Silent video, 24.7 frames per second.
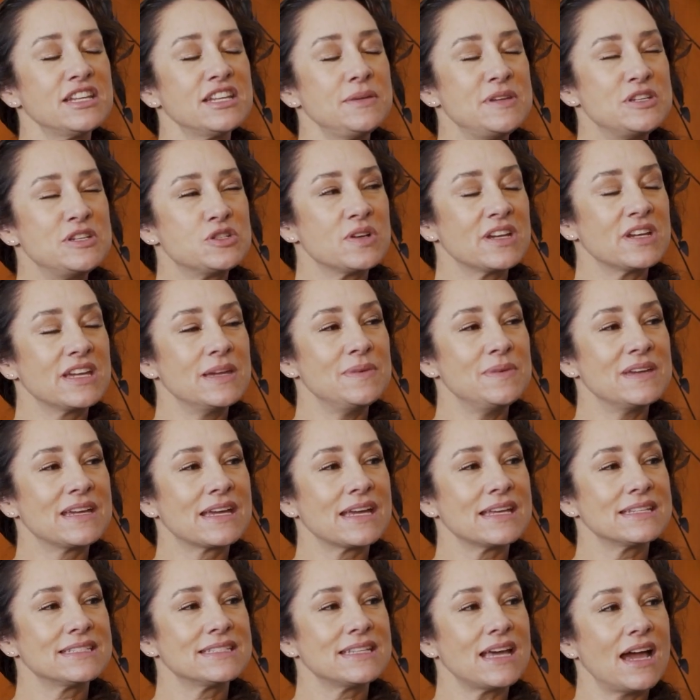This is going to be tricky
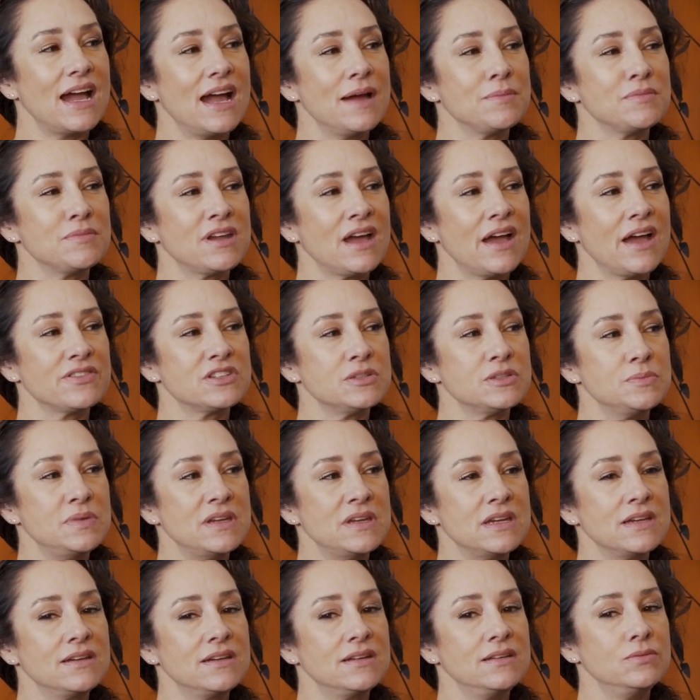because I'm going to have
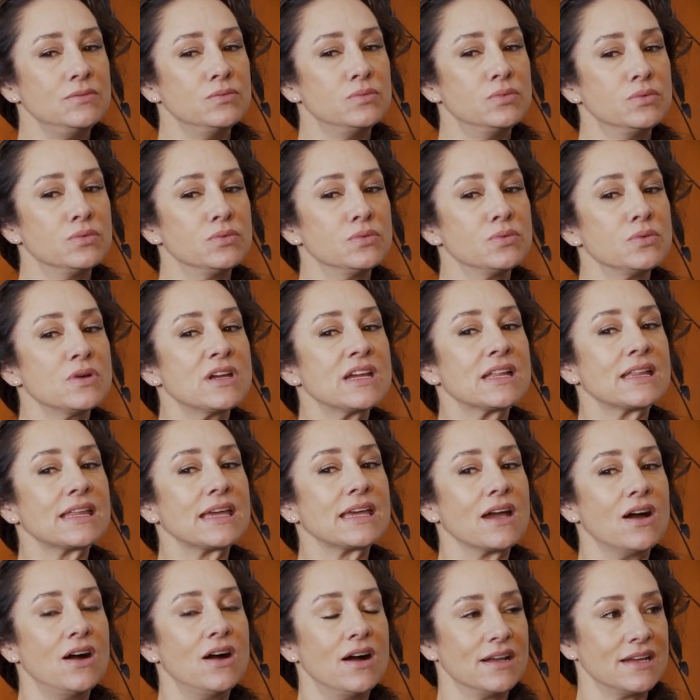to be
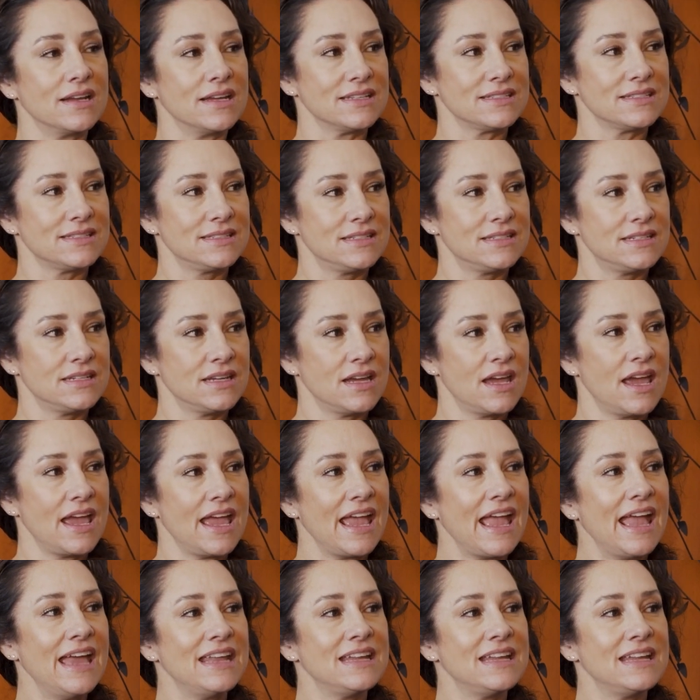really honest,